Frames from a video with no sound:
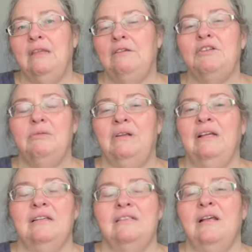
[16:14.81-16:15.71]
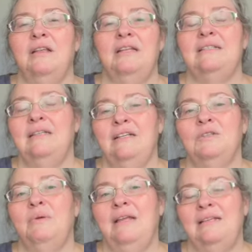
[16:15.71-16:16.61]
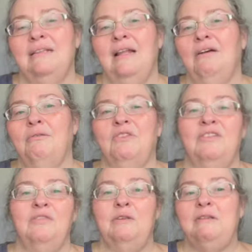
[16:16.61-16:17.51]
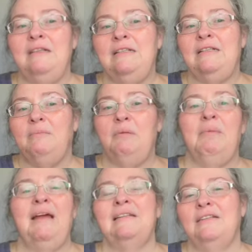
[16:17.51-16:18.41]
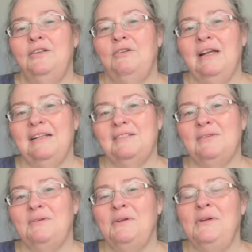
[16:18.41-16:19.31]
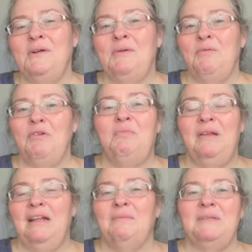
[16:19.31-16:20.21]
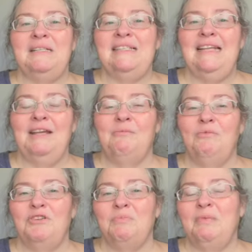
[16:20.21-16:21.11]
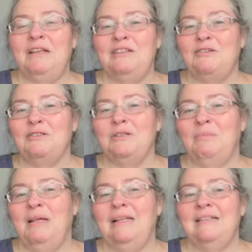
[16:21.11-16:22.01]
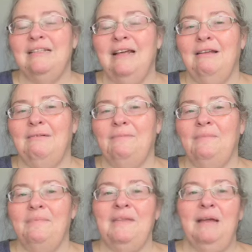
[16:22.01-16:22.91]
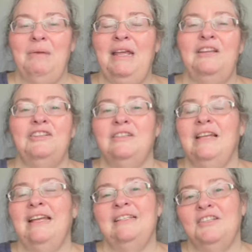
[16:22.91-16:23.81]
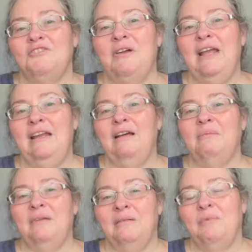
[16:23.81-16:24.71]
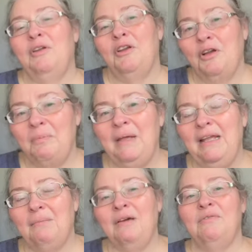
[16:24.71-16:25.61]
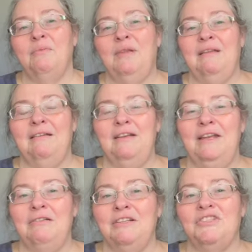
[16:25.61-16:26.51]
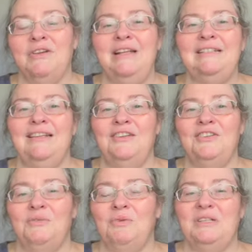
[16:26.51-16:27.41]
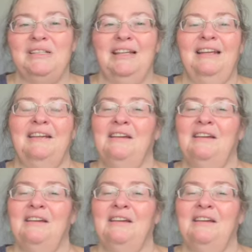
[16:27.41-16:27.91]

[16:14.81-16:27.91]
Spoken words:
doing like a solid 6 weeks now. So since they've been back to Newcastle, we've been able to see him, which also means that, I mean, he just takes the train up, and I'm going to go pick him up from the nearest train station, which is like